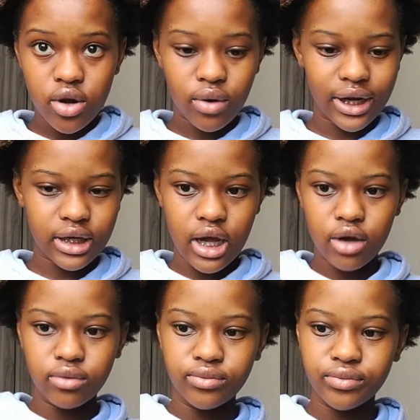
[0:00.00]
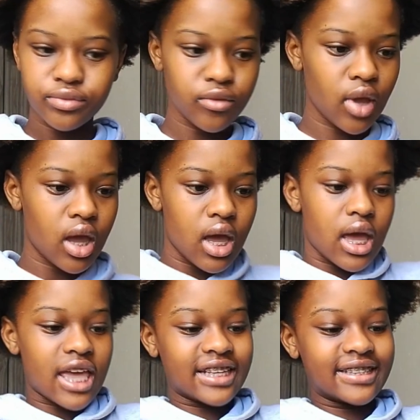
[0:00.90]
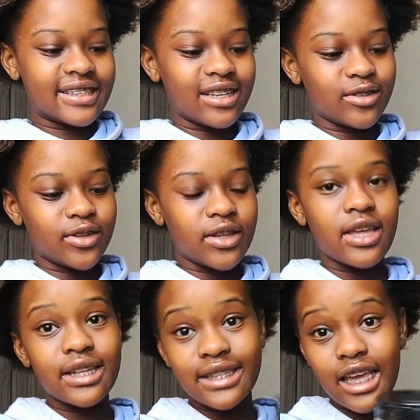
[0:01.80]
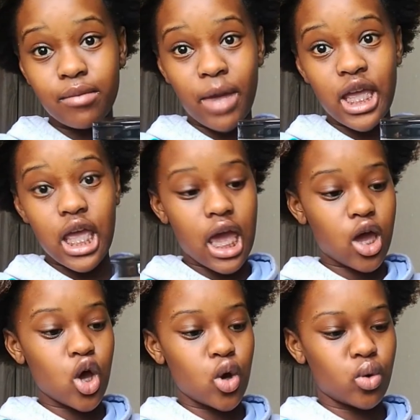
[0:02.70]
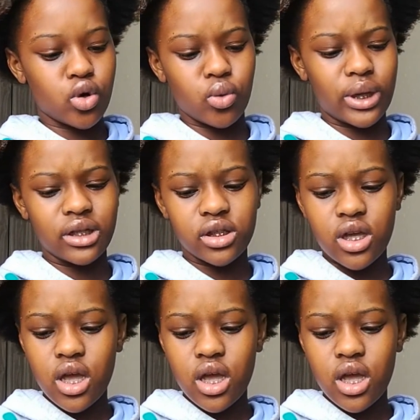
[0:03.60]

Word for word: right now is take my Eco, no wait.